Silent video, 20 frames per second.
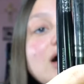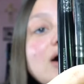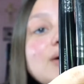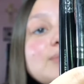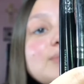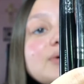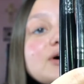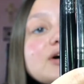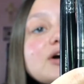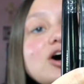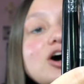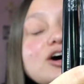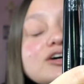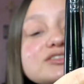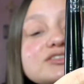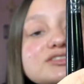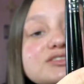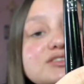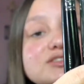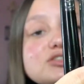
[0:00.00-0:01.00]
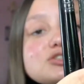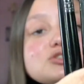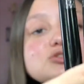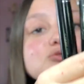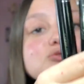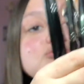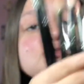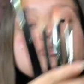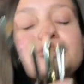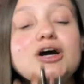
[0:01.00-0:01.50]
but honestly,
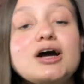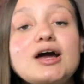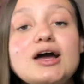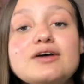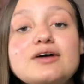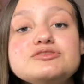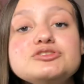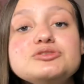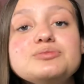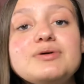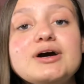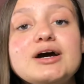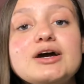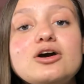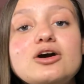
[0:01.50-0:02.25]
you do not have to buy